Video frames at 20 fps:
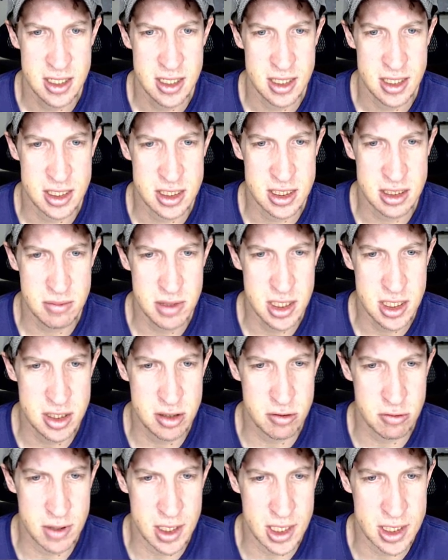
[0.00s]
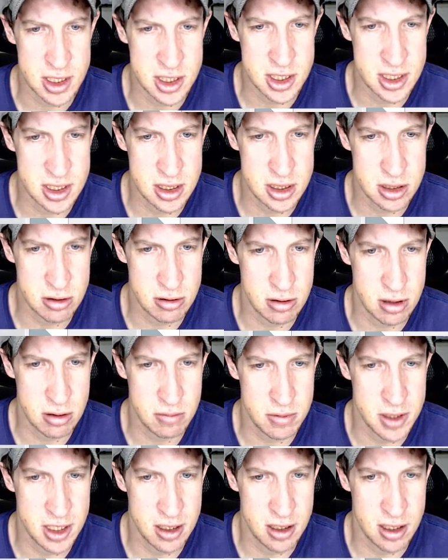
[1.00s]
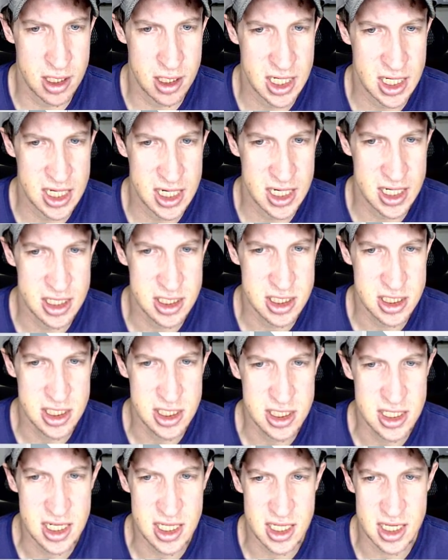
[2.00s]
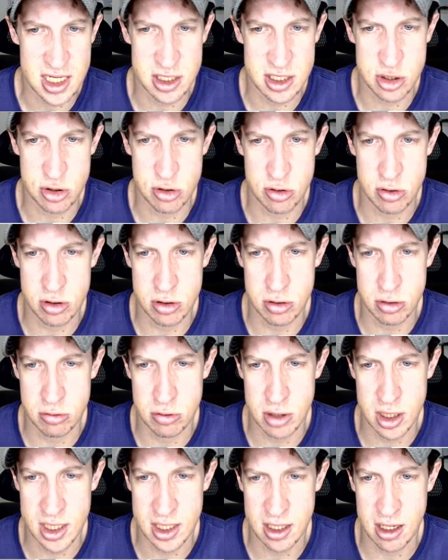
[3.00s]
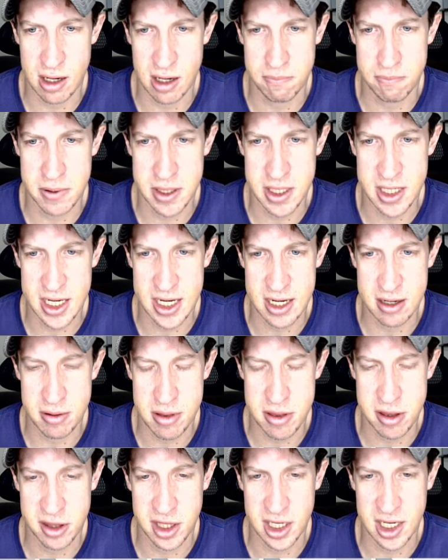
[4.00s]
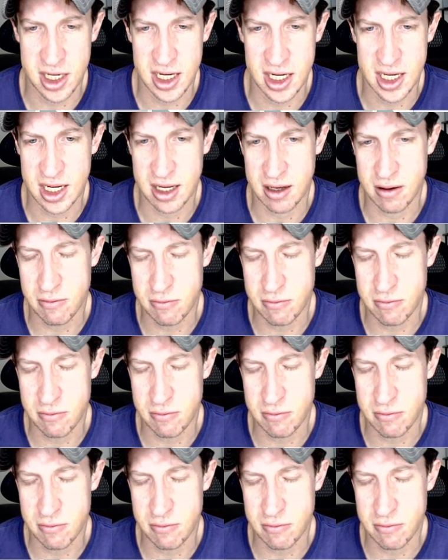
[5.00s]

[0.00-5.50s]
like some of the directions are a little bit odd and it's just not like a true like up and down thickening,